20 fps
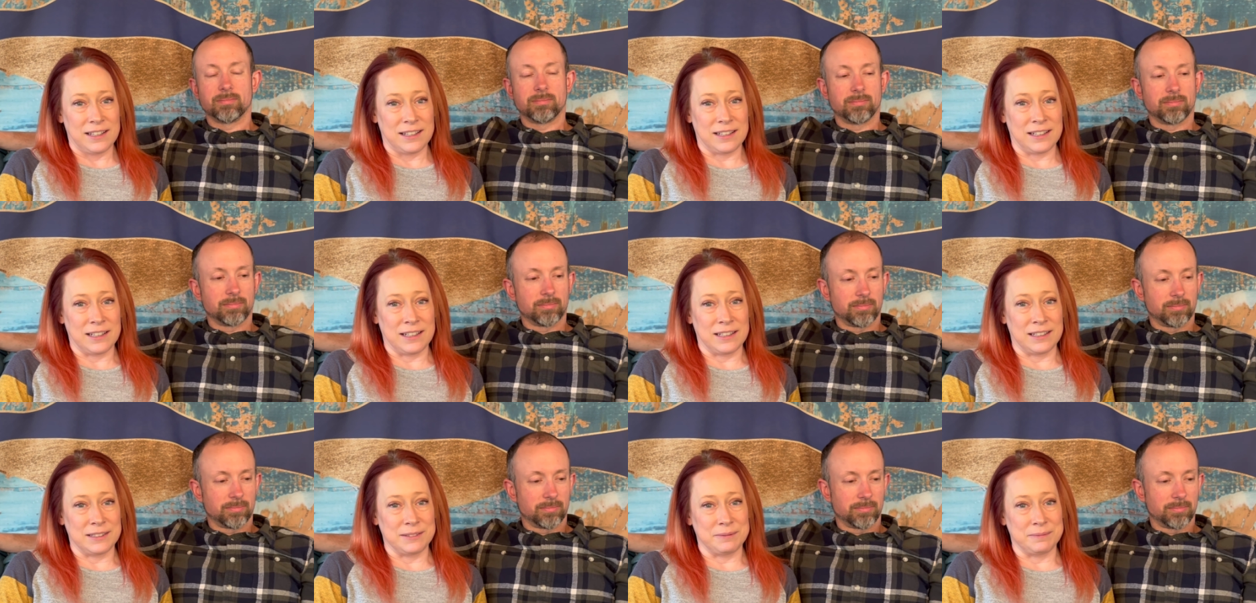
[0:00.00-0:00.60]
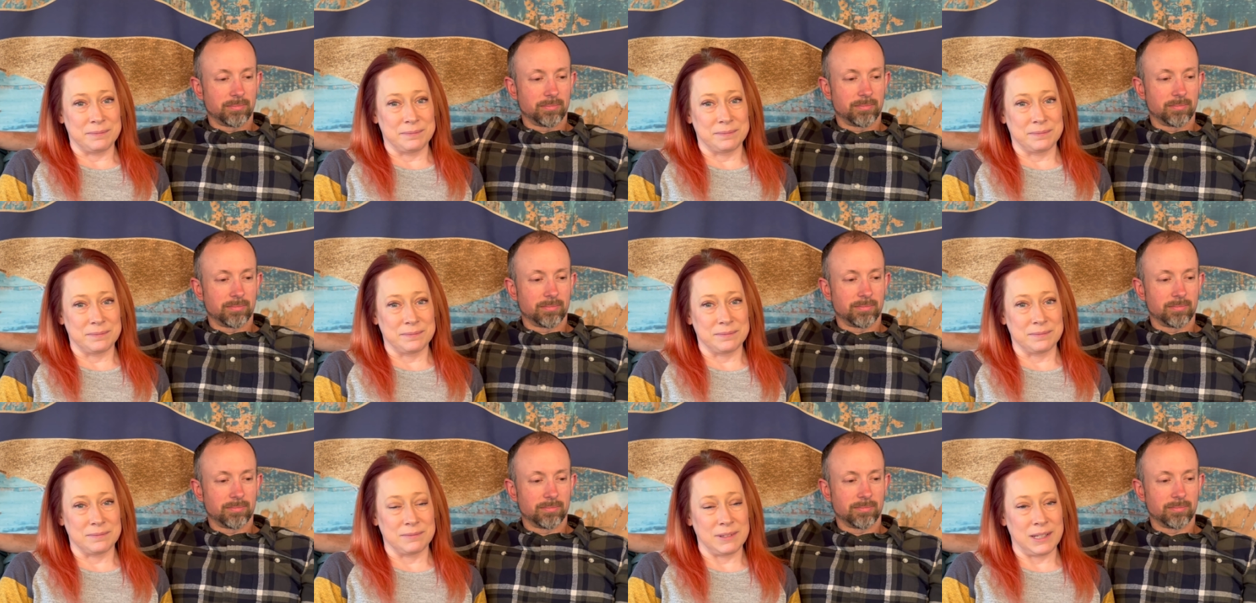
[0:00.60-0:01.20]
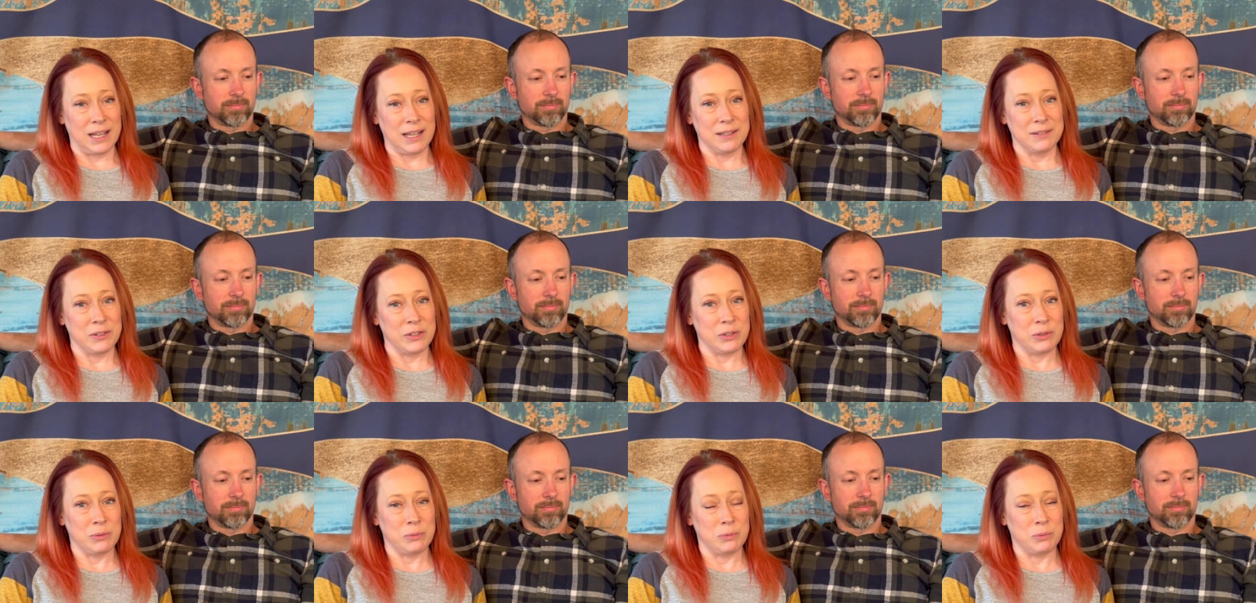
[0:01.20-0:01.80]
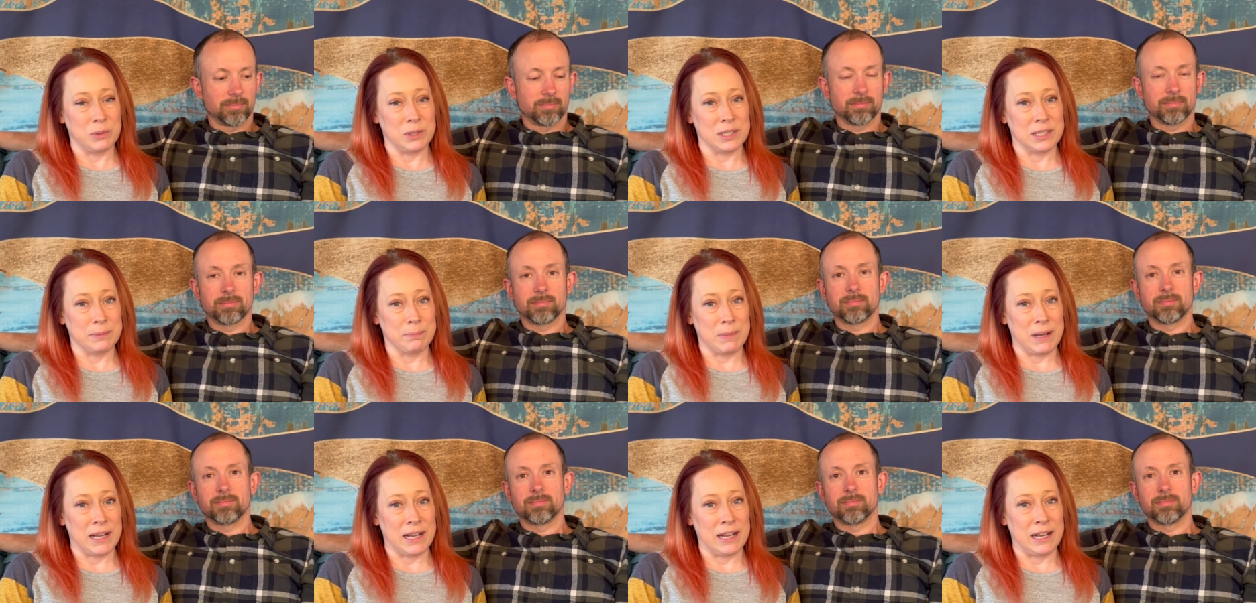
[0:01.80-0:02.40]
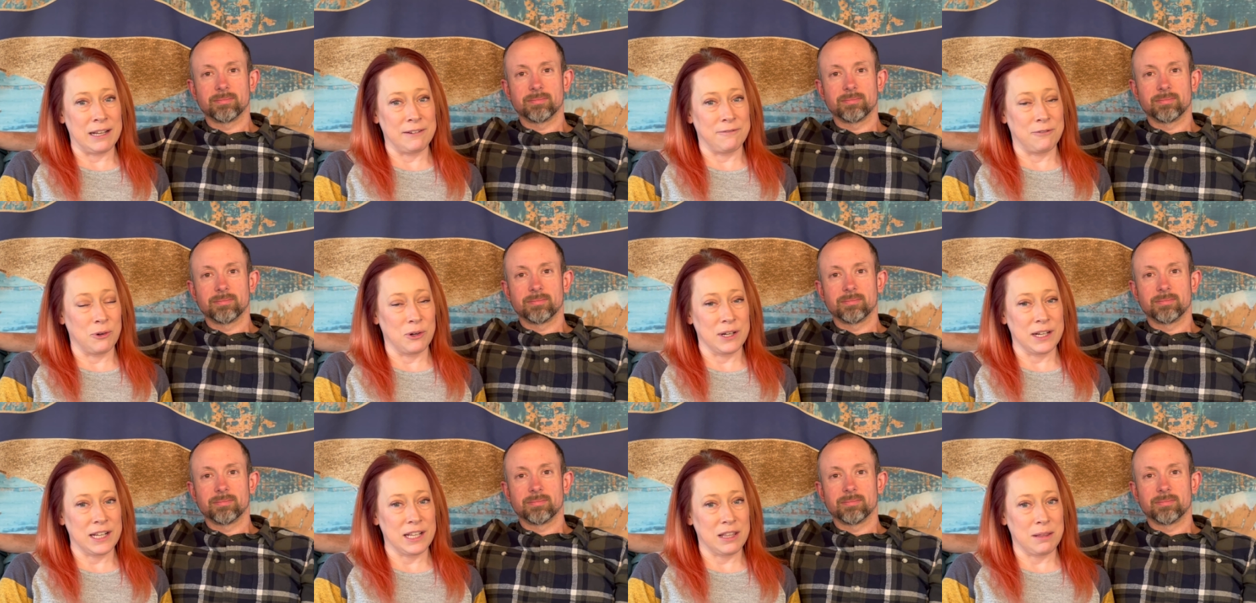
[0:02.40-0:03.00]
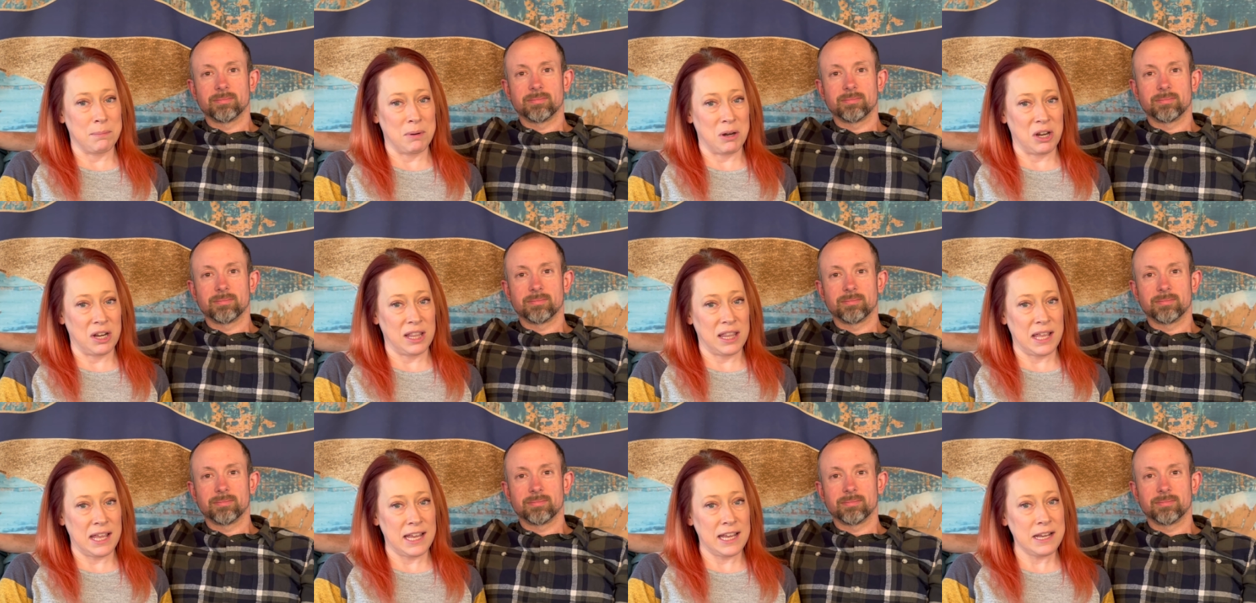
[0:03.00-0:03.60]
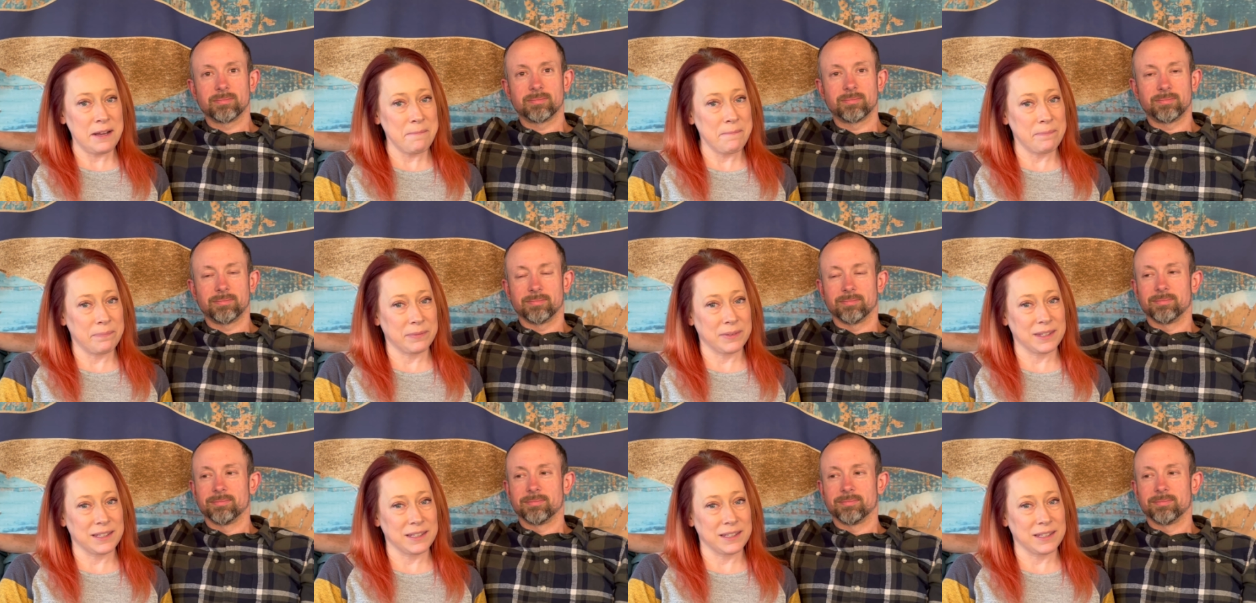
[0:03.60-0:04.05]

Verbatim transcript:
Speaker 1: Uh, yeah, it was my 40th birthday. Hmm.